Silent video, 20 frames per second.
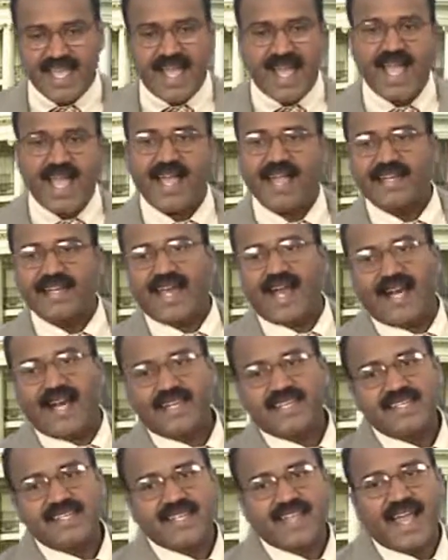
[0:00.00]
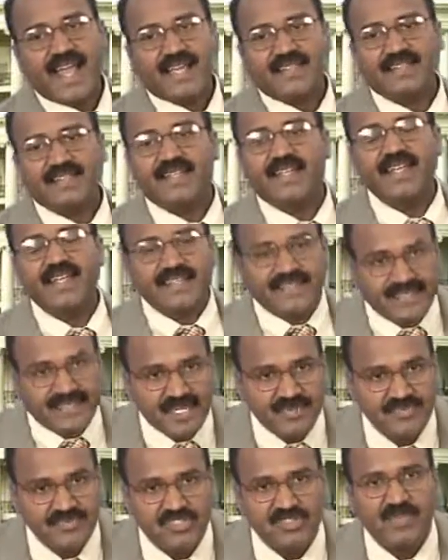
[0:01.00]
and addition auxiliary
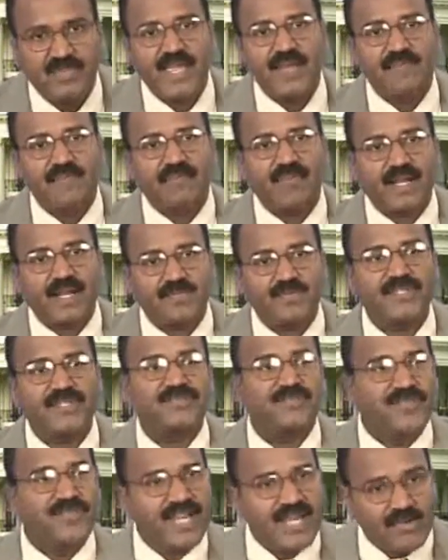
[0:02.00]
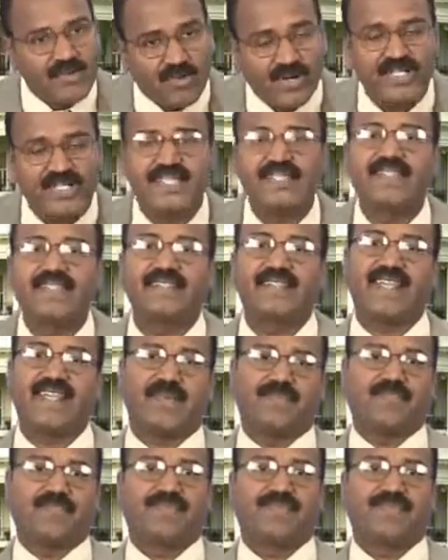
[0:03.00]
seems to be purposefully one and the same.